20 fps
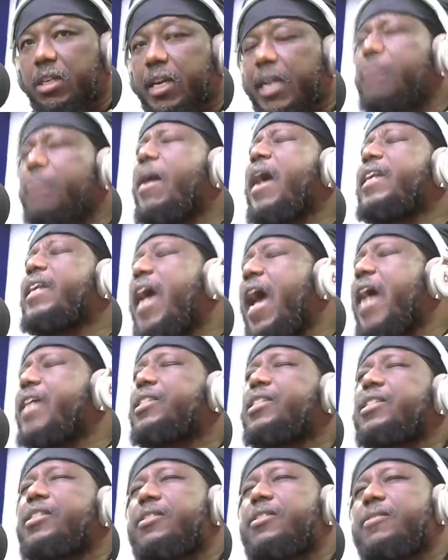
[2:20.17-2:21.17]
In my
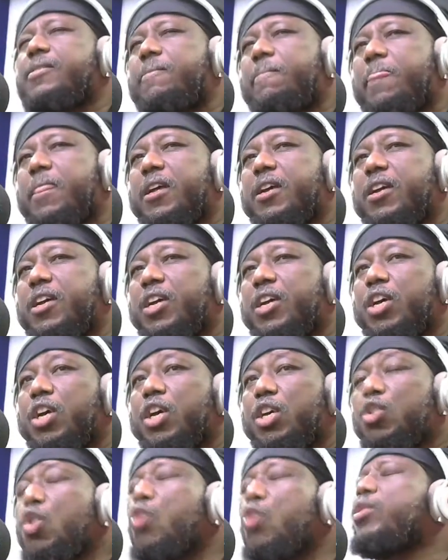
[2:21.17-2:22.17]
days,
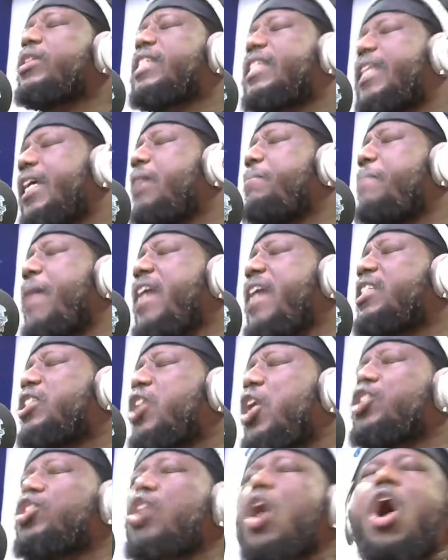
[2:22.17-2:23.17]
you would see
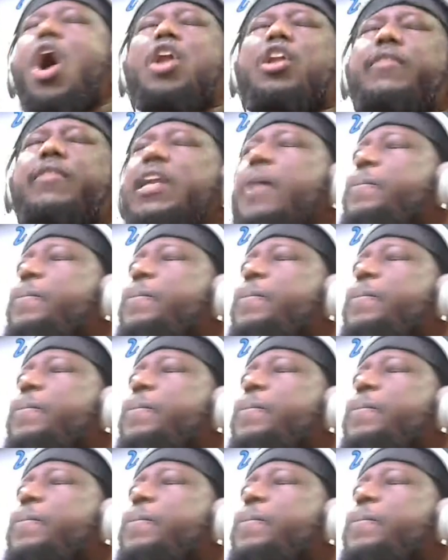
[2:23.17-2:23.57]
mentors all over